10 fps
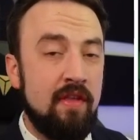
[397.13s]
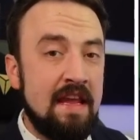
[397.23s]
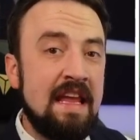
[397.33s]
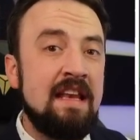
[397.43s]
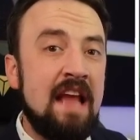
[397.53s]
where
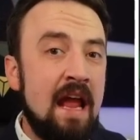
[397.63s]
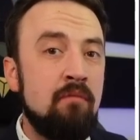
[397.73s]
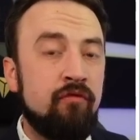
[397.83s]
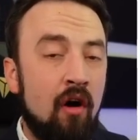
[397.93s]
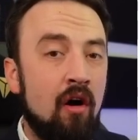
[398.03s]
the
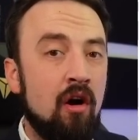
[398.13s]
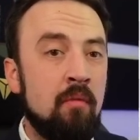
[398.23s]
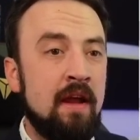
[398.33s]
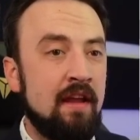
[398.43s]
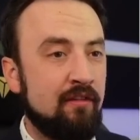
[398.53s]
in-game
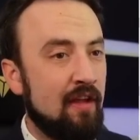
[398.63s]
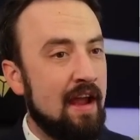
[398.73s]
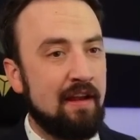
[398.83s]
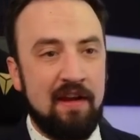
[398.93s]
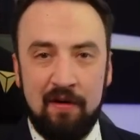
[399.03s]
farm is
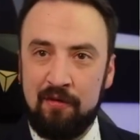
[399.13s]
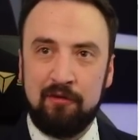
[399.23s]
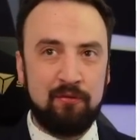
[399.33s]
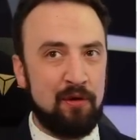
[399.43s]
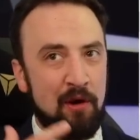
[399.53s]
like
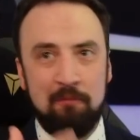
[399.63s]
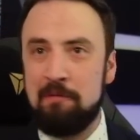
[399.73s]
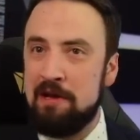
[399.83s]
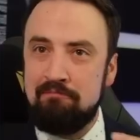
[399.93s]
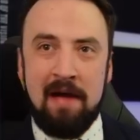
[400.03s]
this real
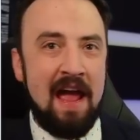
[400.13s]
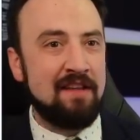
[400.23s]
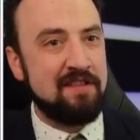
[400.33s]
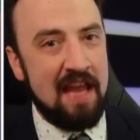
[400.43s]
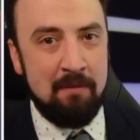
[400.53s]

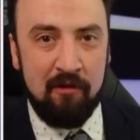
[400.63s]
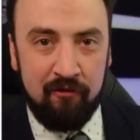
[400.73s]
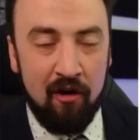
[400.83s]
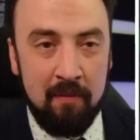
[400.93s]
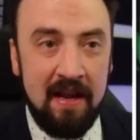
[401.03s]
min-max game
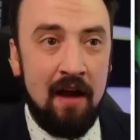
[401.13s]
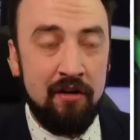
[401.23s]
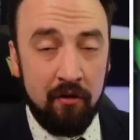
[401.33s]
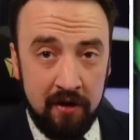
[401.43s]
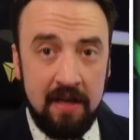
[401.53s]
of farming
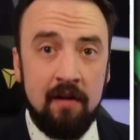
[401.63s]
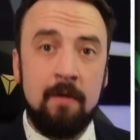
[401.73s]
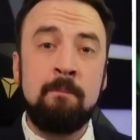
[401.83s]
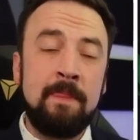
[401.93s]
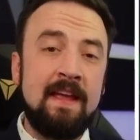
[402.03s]
out your
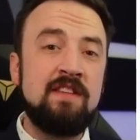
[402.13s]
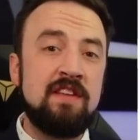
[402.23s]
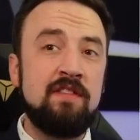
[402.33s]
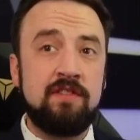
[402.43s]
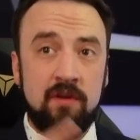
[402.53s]
gear. In
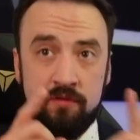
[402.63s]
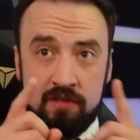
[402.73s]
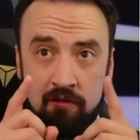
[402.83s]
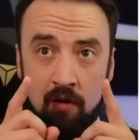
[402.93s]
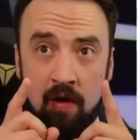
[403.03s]
Zenless Zone
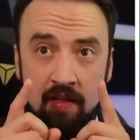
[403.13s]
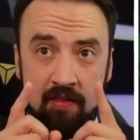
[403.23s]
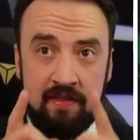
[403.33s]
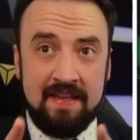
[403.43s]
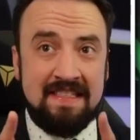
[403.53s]
Zero,
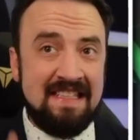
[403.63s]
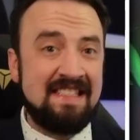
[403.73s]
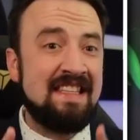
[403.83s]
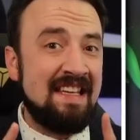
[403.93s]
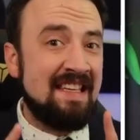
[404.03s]
this
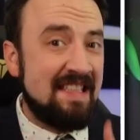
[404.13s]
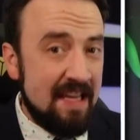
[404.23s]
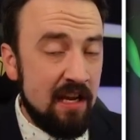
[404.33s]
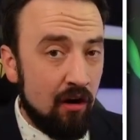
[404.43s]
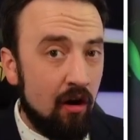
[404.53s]
is the
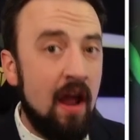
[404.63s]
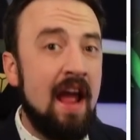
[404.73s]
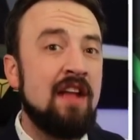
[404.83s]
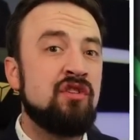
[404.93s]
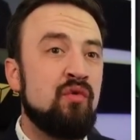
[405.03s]
gear,
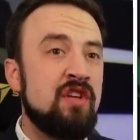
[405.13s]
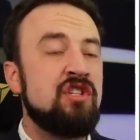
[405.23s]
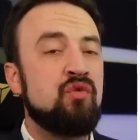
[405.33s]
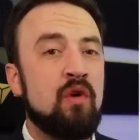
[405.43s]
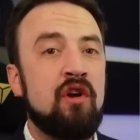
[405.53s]
and so
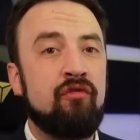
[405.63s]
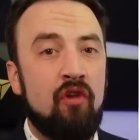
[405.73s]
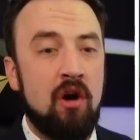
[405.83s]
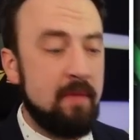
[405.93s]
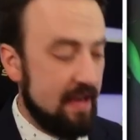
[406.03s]
this is where your
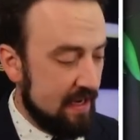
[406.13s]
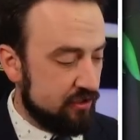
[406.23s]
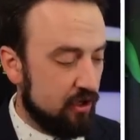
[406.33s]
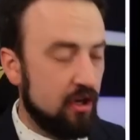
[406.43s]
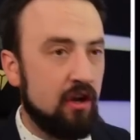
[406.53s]
farming
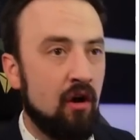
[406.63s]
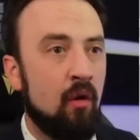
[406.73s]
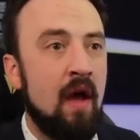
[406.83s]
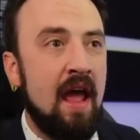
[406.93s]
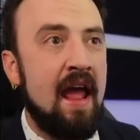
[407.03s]
is going to
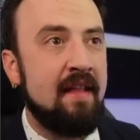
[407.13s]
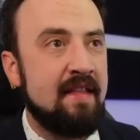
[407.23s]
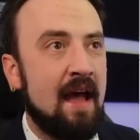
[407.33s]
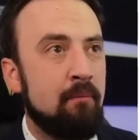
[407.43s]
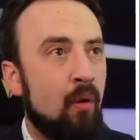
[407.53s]
go
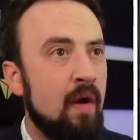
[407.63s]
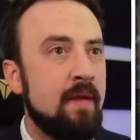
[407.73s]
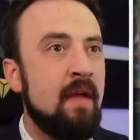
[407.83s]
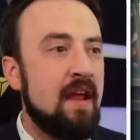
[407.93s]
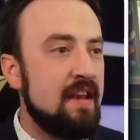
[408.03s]
at that
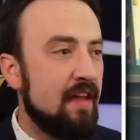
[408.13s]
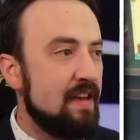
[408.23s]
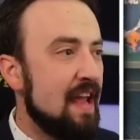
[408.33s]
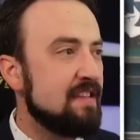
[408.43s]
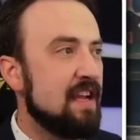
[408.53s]
point. Now,
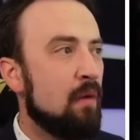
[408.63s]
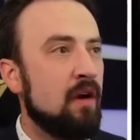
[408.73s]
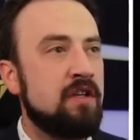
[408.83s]
the next thing